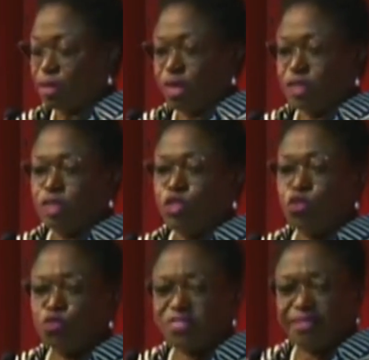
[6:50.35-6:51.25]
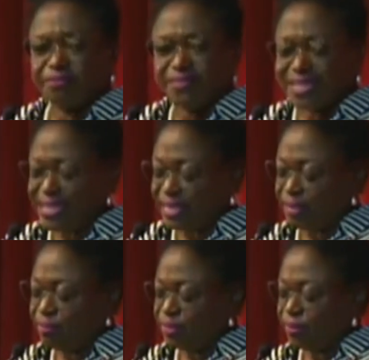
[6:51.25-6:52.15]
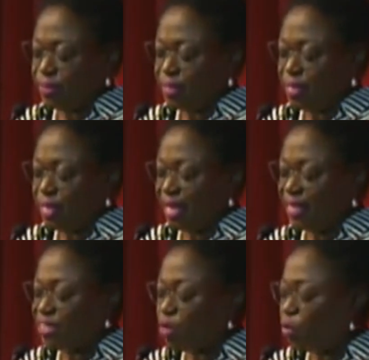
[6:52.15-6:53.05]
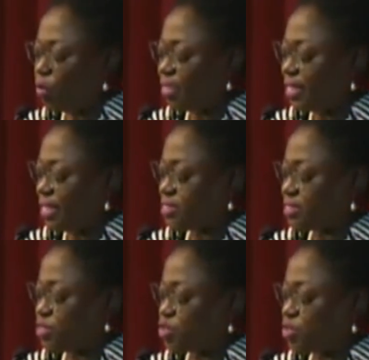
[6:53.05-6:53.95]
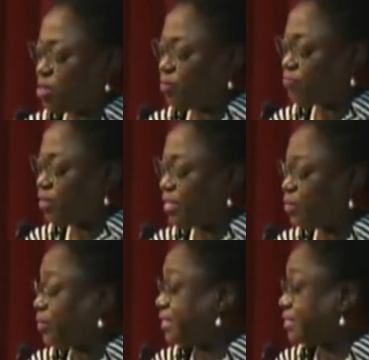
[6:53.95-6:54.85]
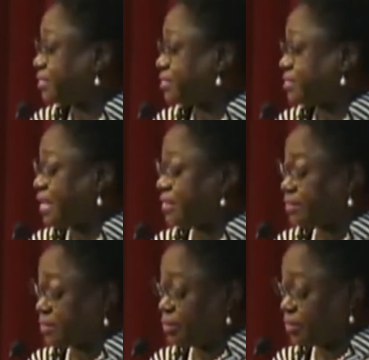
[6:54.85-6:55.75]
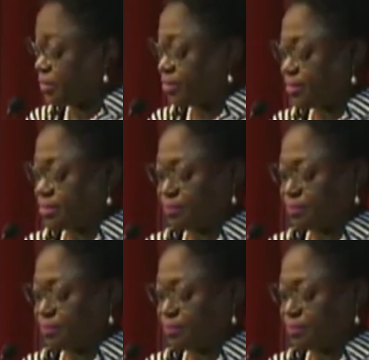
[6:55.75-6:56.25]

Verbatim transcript: the use of time, and the organization of educators and learners.